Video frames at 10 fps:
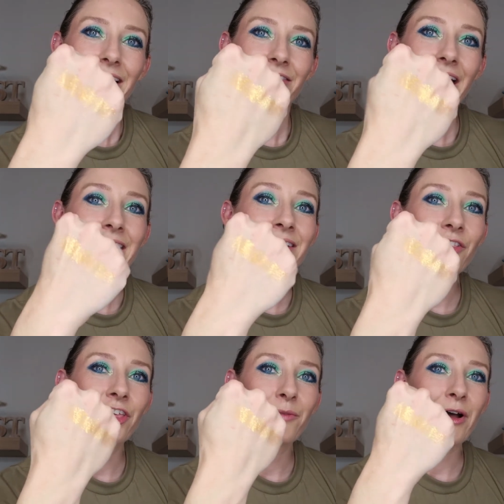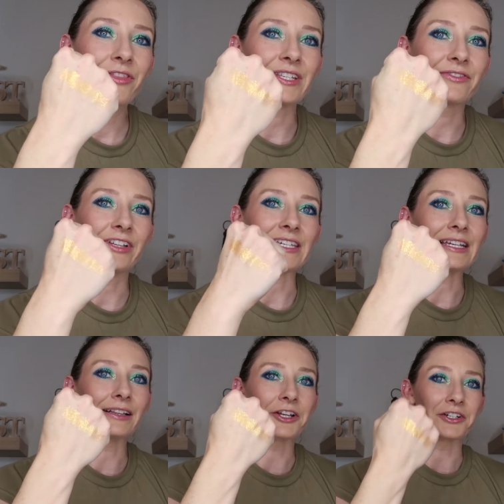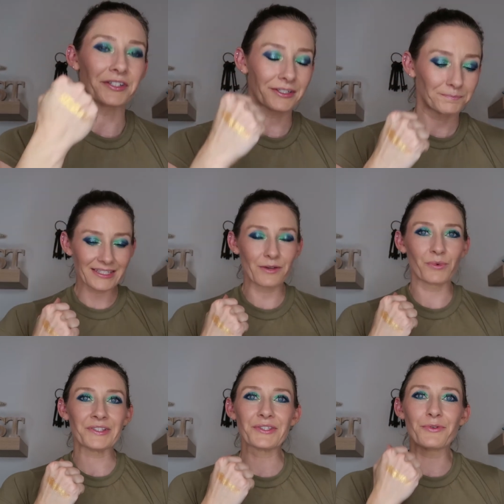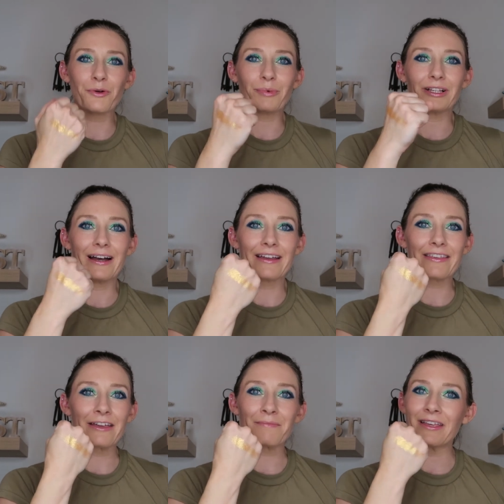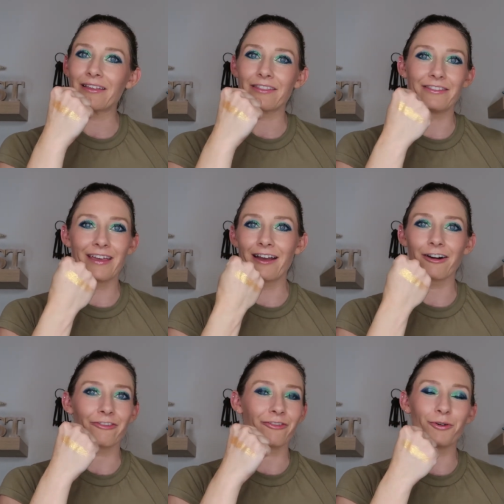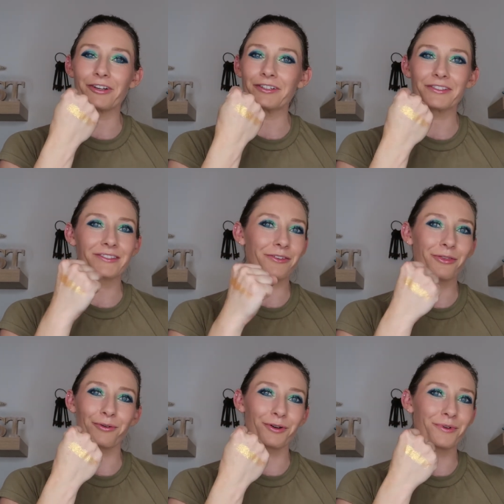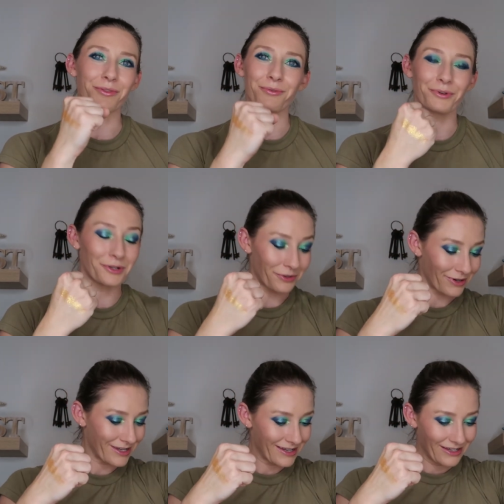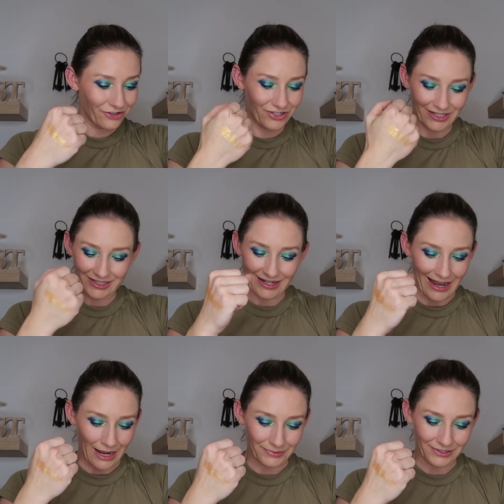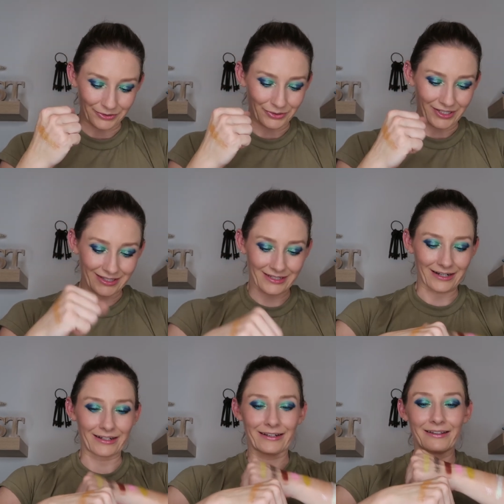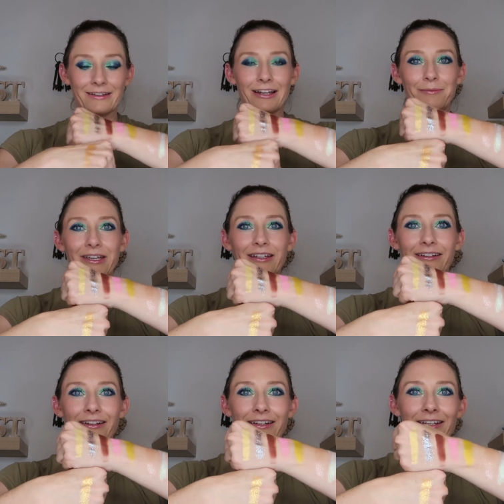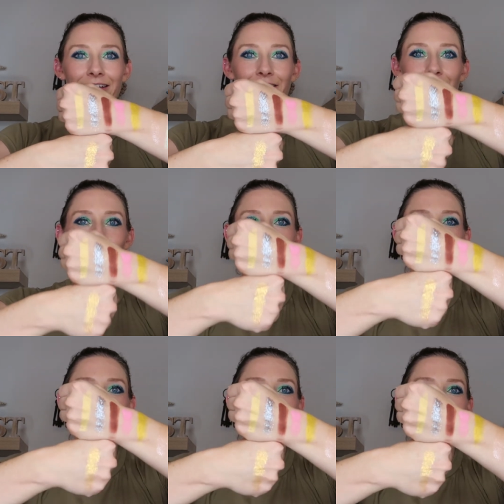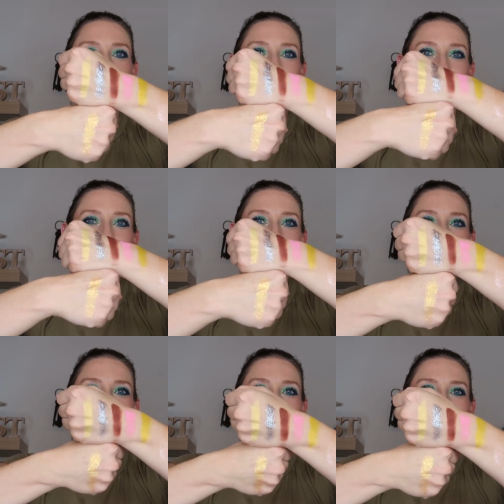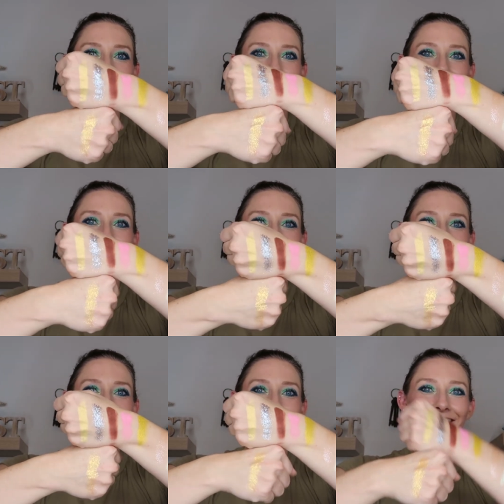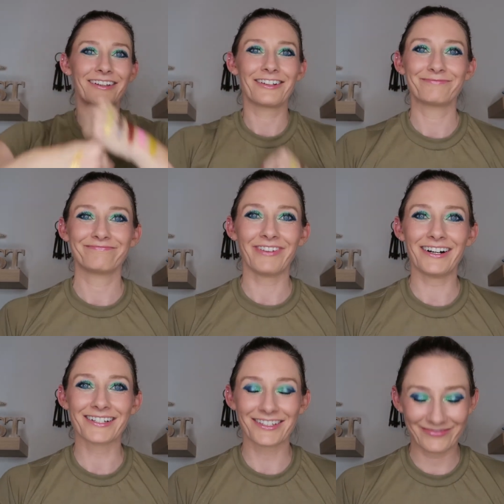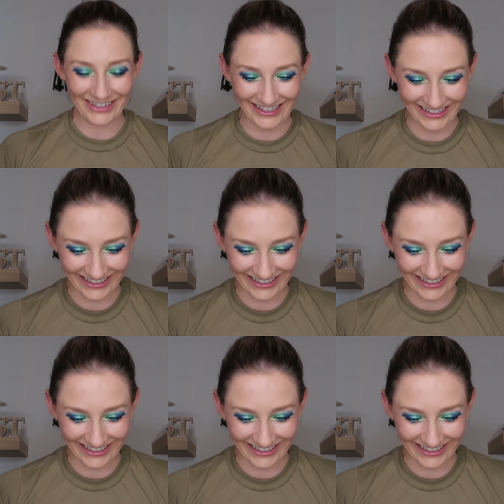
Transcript: That is the thing about these flaky glitters, is that once you apply them, they are foils through and through. Just absolutely stunning. I mean, gold and silver right there. Awesome.